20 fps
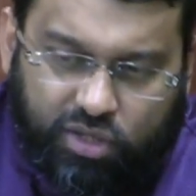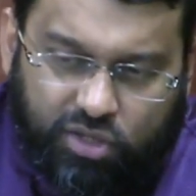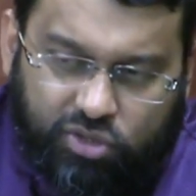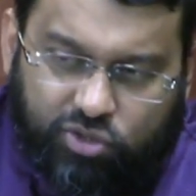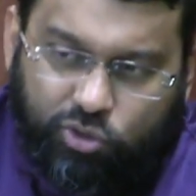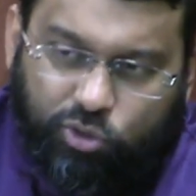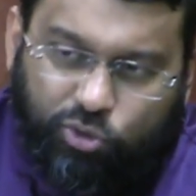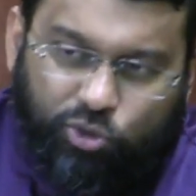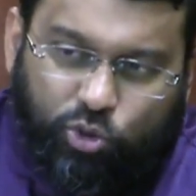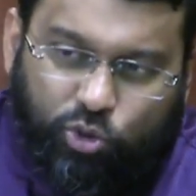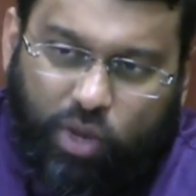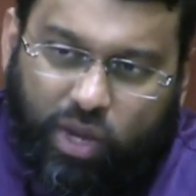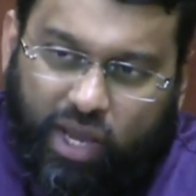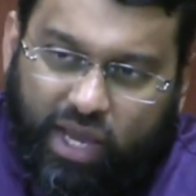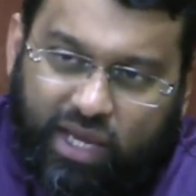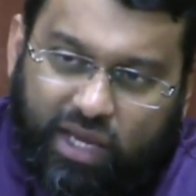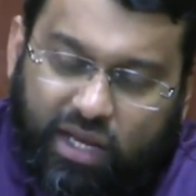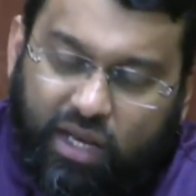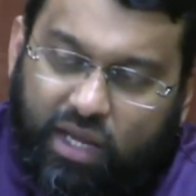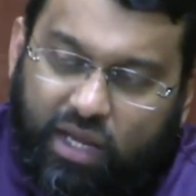So
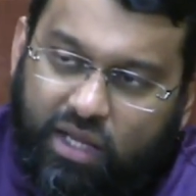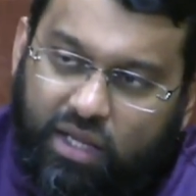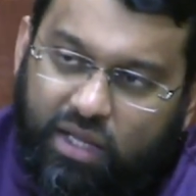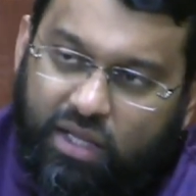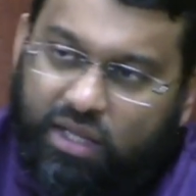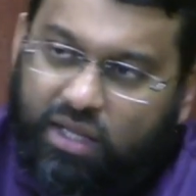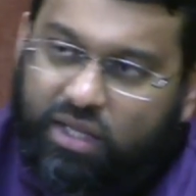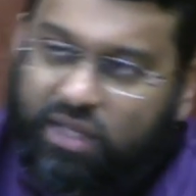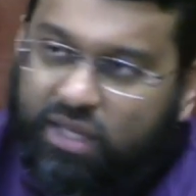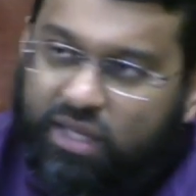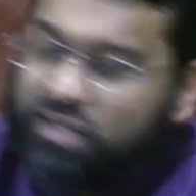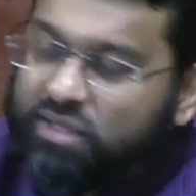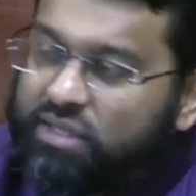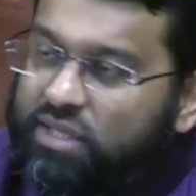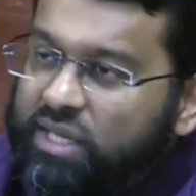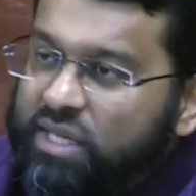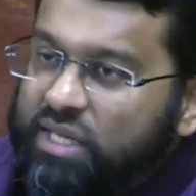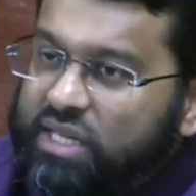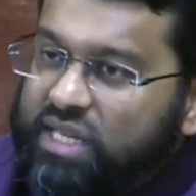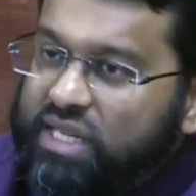Suhail is
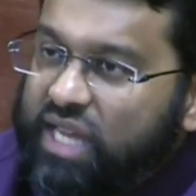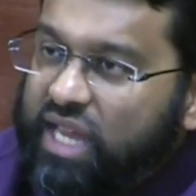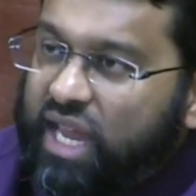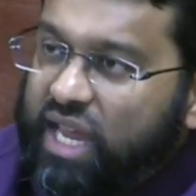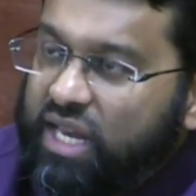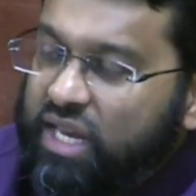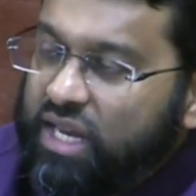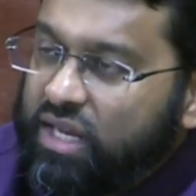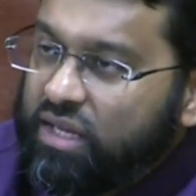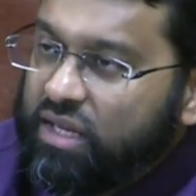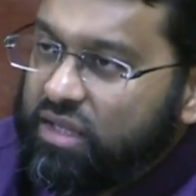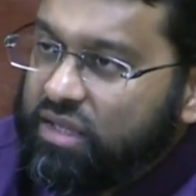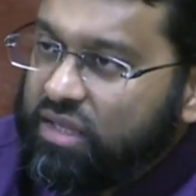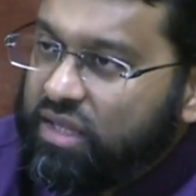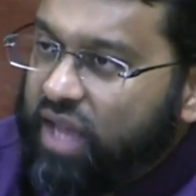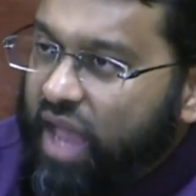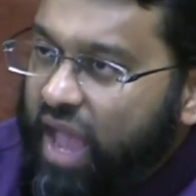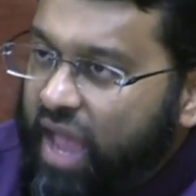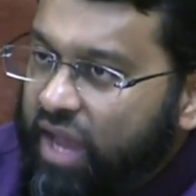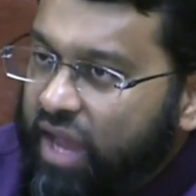indicating
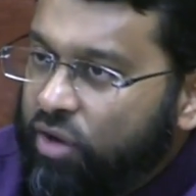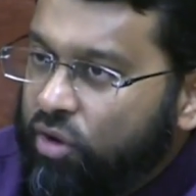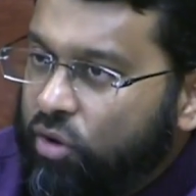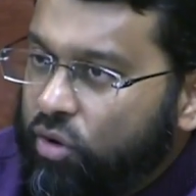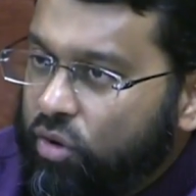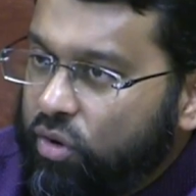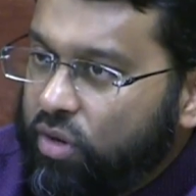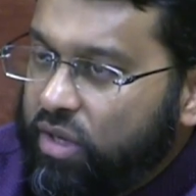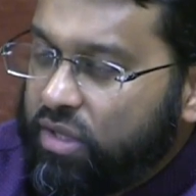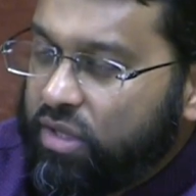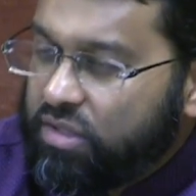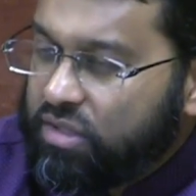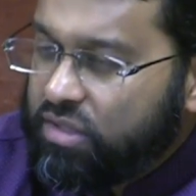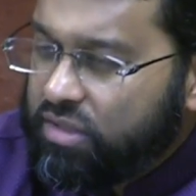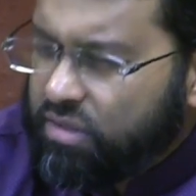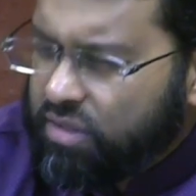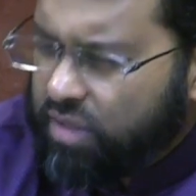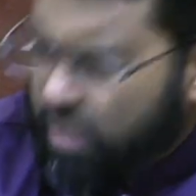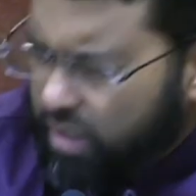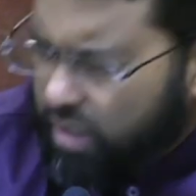the anger.
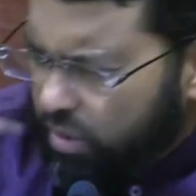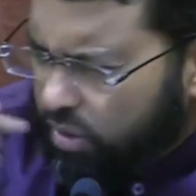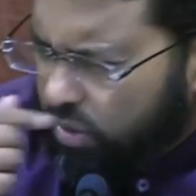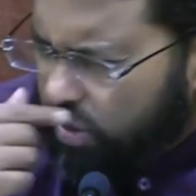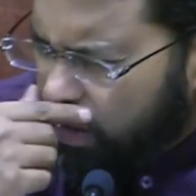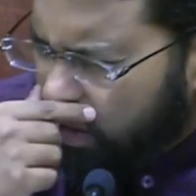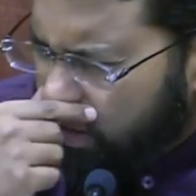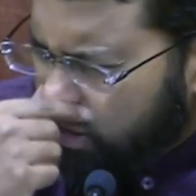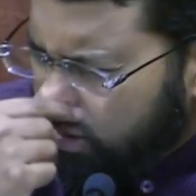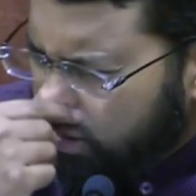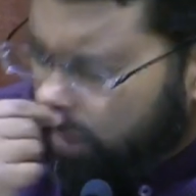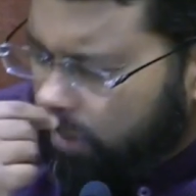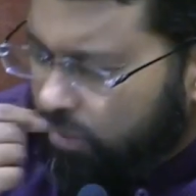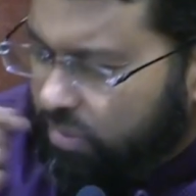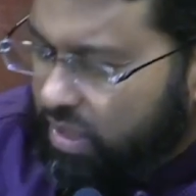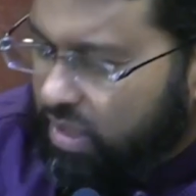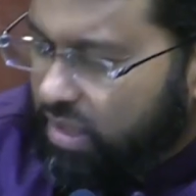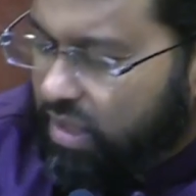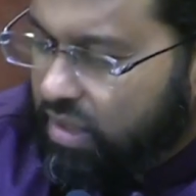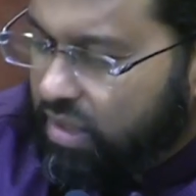It's clearly
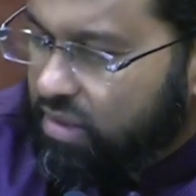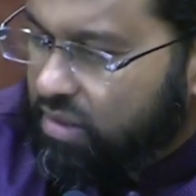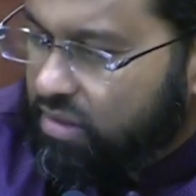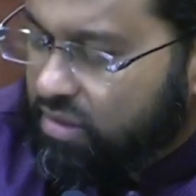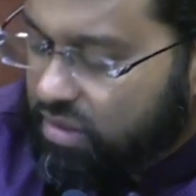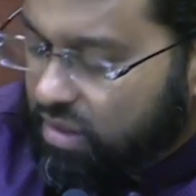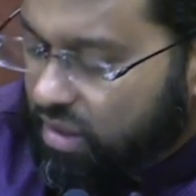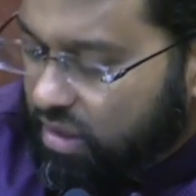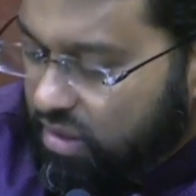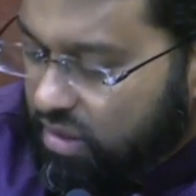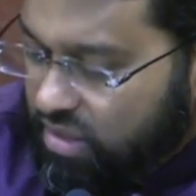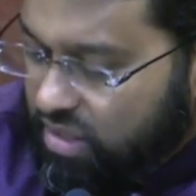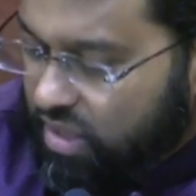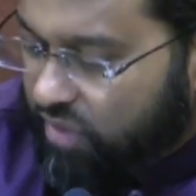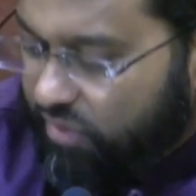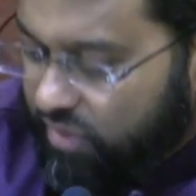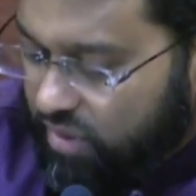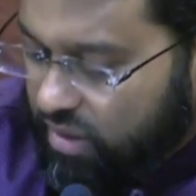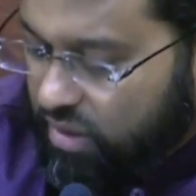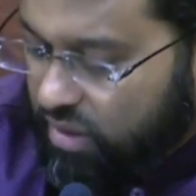something that is
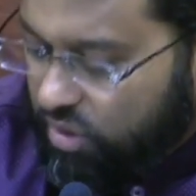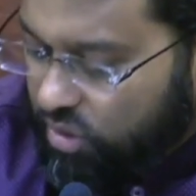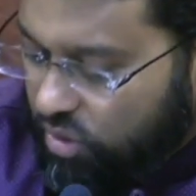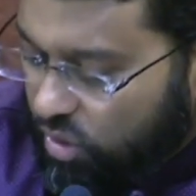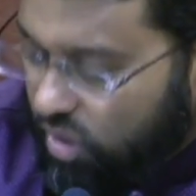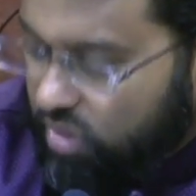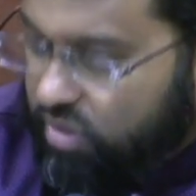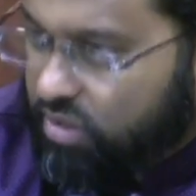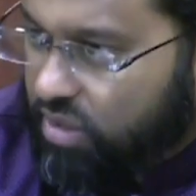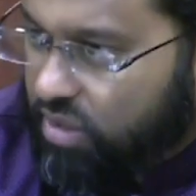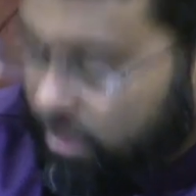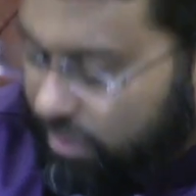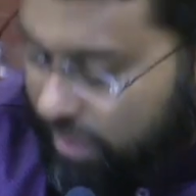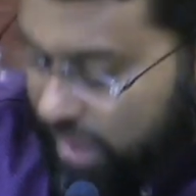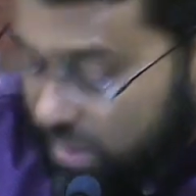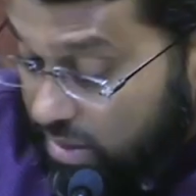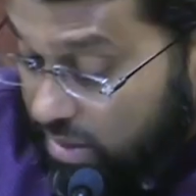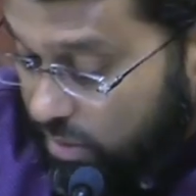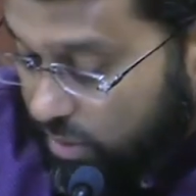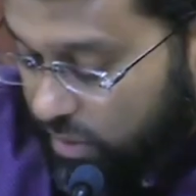definitely not
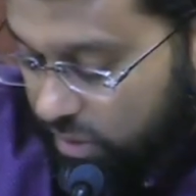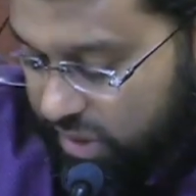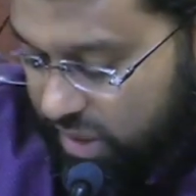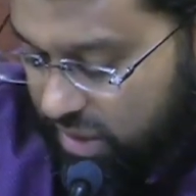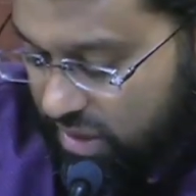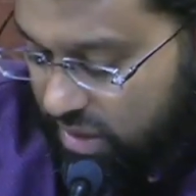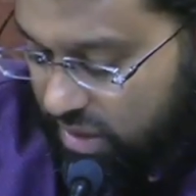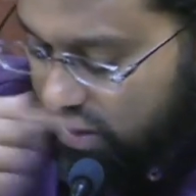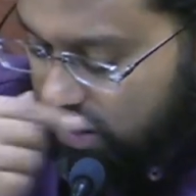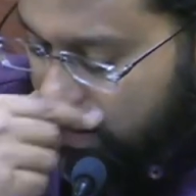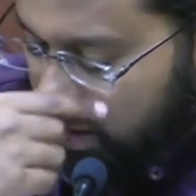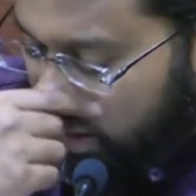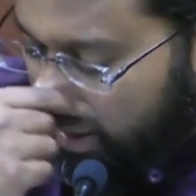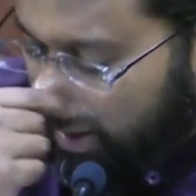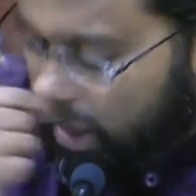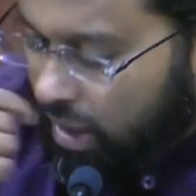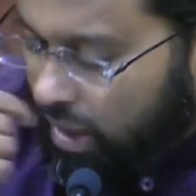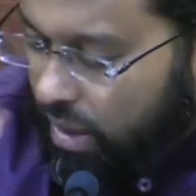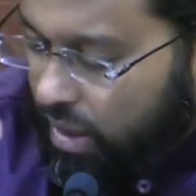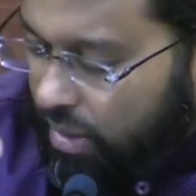commendable that he's
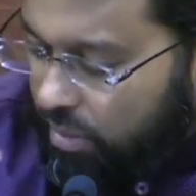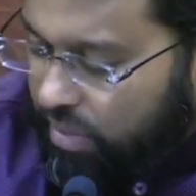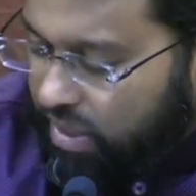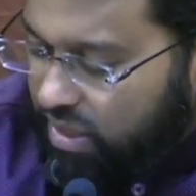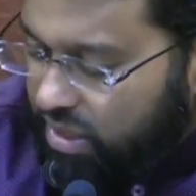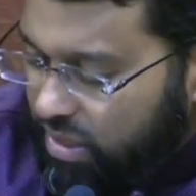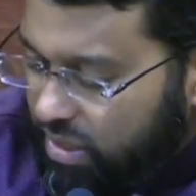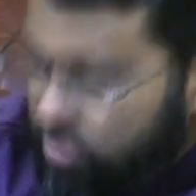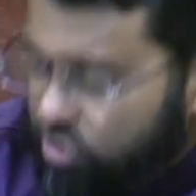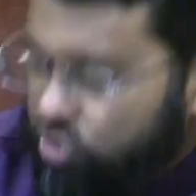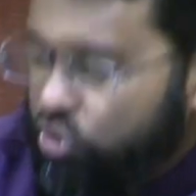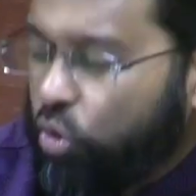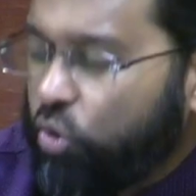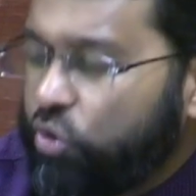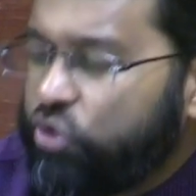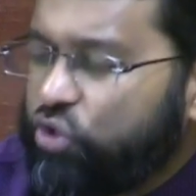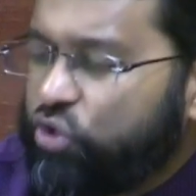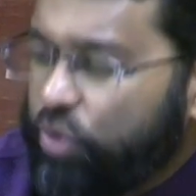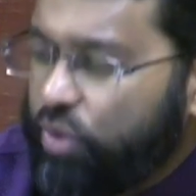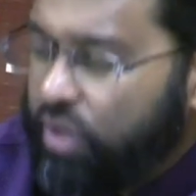done, but he is
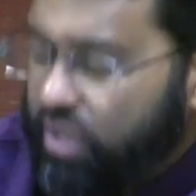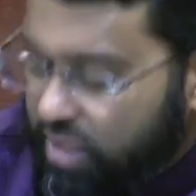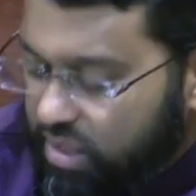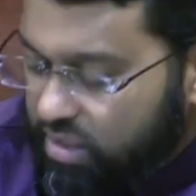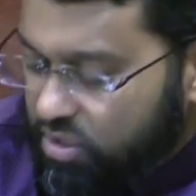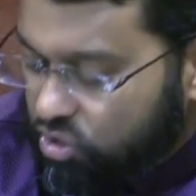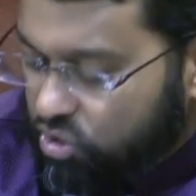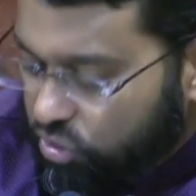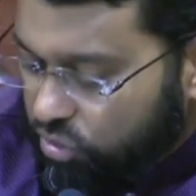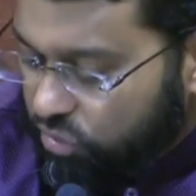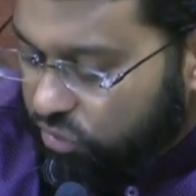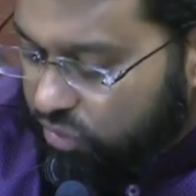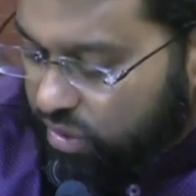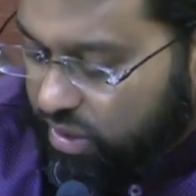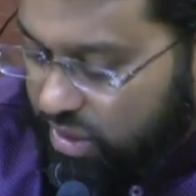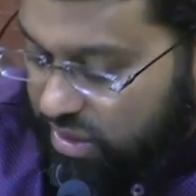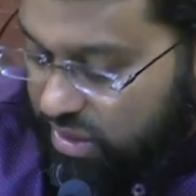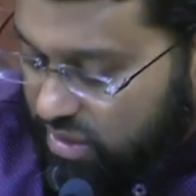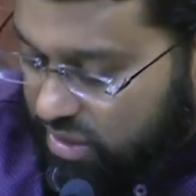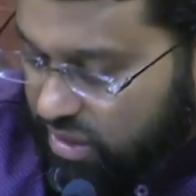torturing his children,
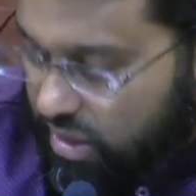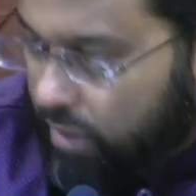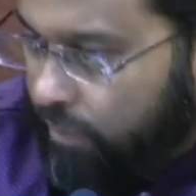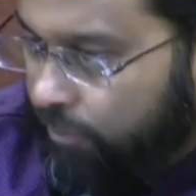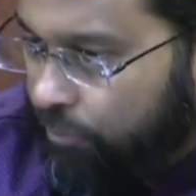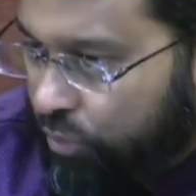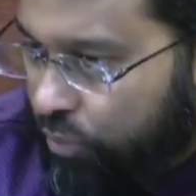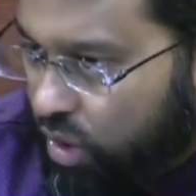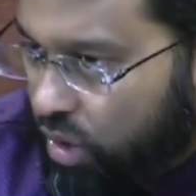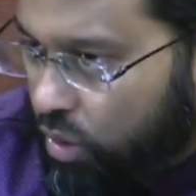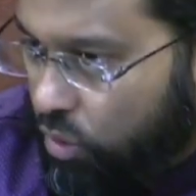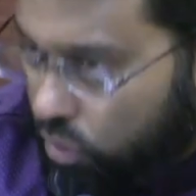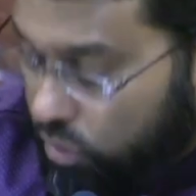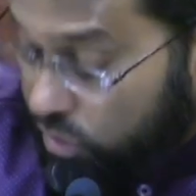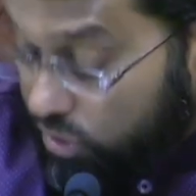his son, in order